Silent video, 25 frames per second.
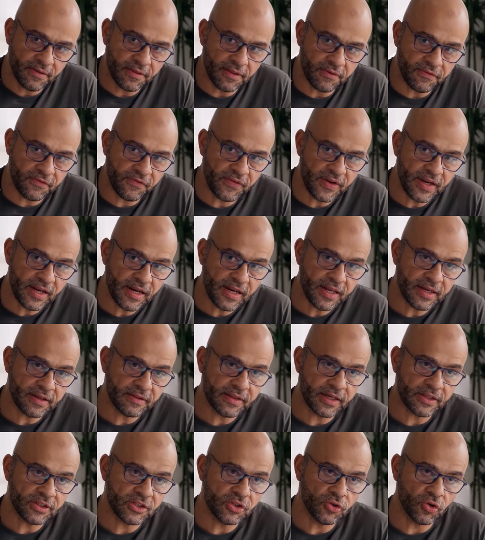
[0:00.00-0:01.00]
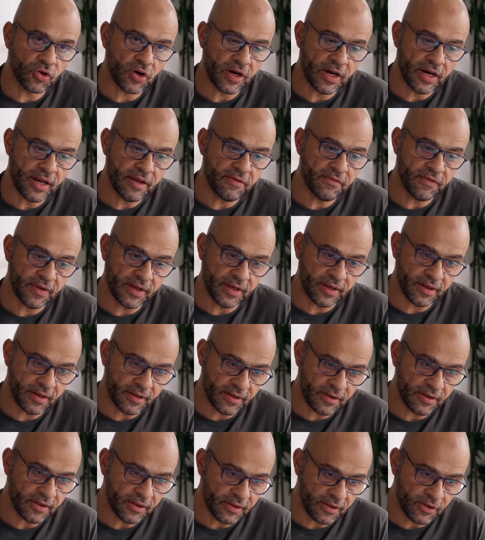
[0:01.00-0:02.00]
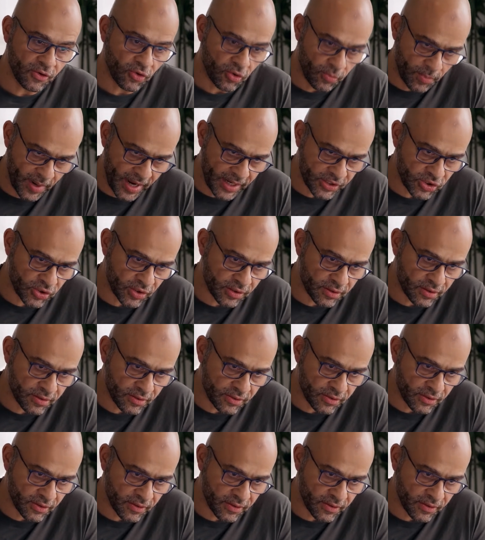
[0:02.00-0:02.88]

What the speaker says: the feeling that you're living your passion.